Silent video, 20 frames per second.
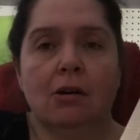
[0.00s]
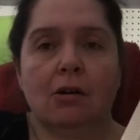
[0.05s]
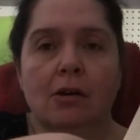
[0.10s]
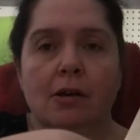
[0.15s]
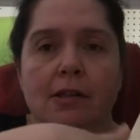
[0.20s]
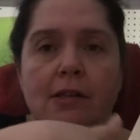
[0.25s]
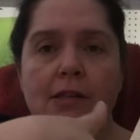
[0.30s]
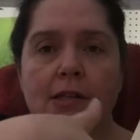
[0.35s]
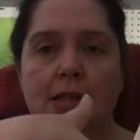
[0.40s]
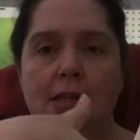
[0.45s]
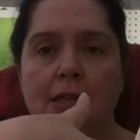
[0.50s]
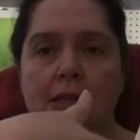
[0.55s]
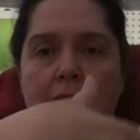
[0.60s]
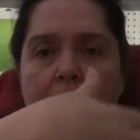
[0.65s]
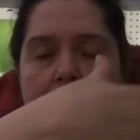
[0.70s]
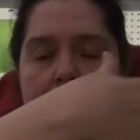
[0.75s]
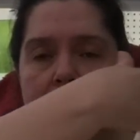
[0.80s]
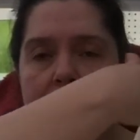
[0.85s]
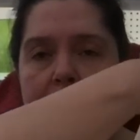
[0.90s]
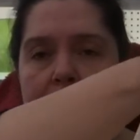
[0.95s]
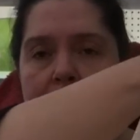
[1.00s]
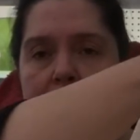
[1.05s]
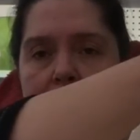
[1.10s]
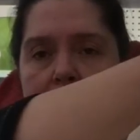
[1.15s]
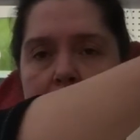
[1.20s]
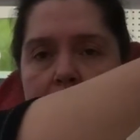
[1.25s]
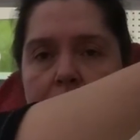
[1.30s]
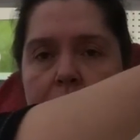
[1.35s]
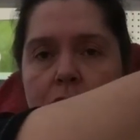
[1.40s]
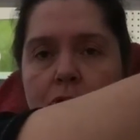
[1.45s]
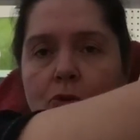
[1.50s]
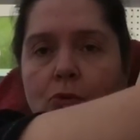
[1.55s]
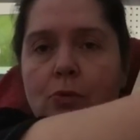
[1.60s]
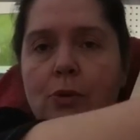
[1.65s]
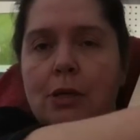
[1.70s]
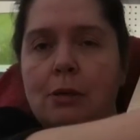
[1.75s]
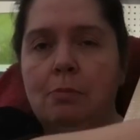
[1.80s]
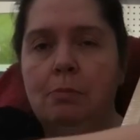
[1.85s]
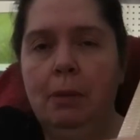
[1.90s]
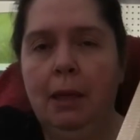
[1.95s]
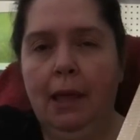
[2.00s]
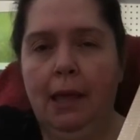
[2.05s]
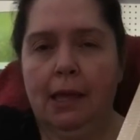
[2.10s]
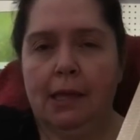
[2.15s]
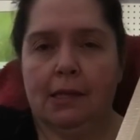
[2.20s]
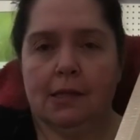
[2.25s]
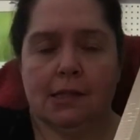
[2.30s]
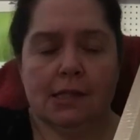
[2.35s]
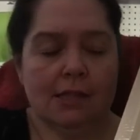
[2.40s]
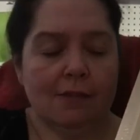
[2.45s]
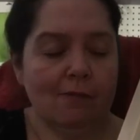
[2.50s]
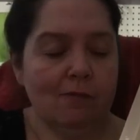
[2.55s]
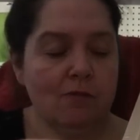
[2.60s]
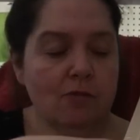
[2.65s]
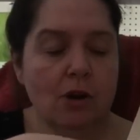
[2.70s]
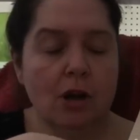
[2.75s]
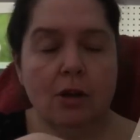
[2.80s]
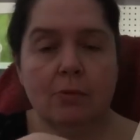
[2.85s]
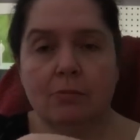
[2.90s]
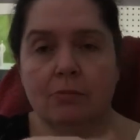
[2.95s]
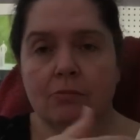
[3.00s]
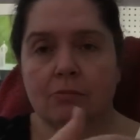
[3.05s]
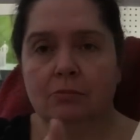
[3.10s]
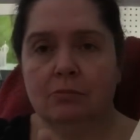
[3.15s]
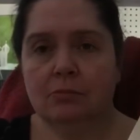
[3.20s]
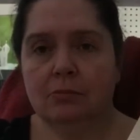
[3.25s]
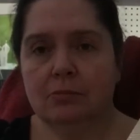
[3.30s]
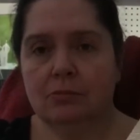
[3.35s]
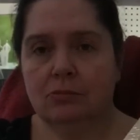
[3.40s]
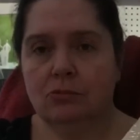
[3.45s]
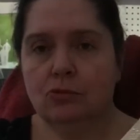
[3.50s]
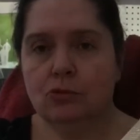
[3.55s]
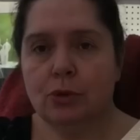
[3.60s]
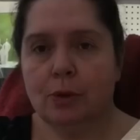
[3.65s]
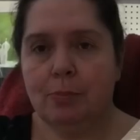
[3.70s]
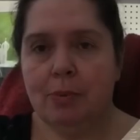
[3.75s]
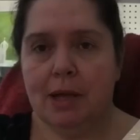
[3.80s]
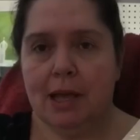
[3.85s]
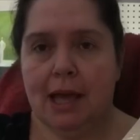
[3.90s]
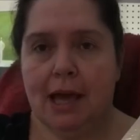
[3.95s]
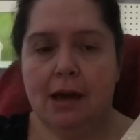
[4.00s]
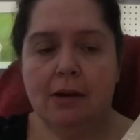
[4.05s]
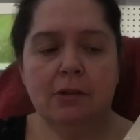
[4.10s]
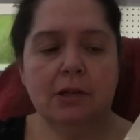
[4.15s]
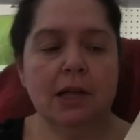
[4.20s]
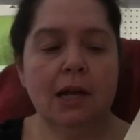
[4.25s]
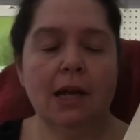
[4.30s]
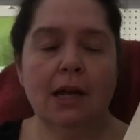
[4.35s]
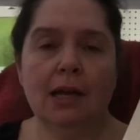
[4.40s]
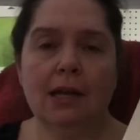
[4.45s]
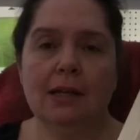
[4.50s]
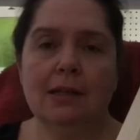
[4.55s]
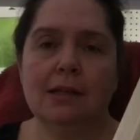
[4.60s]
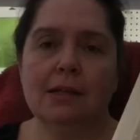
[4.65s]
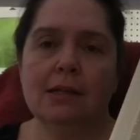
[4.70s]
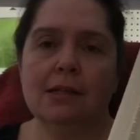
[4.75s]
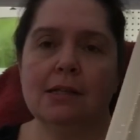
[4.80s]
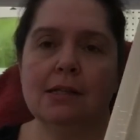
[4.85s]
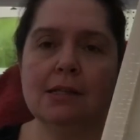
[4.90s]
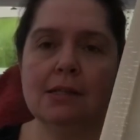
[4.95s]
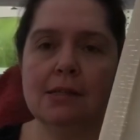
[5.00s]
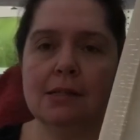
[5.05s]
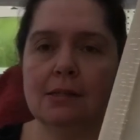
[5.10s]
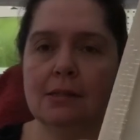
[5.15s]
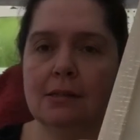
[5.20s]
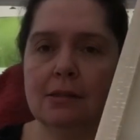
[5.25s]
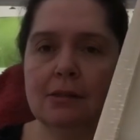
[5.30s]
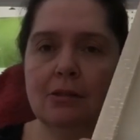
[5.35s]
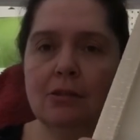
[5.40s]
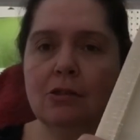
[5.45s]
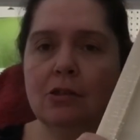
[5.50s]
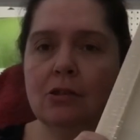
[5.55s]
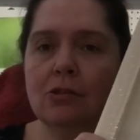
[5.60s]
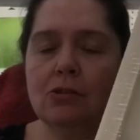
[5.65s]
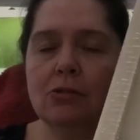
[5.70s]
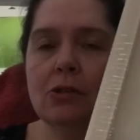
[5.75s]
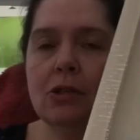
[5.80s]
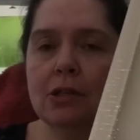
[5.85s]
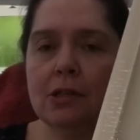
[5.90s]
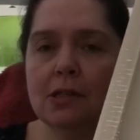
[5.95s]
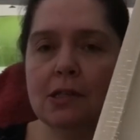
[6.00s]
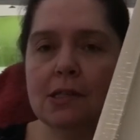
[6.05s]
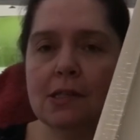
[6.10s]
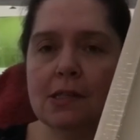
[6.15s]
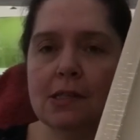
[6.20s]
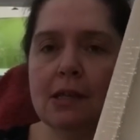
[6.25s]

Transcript: all the the gooey paints from dripping out. And as you can do it on this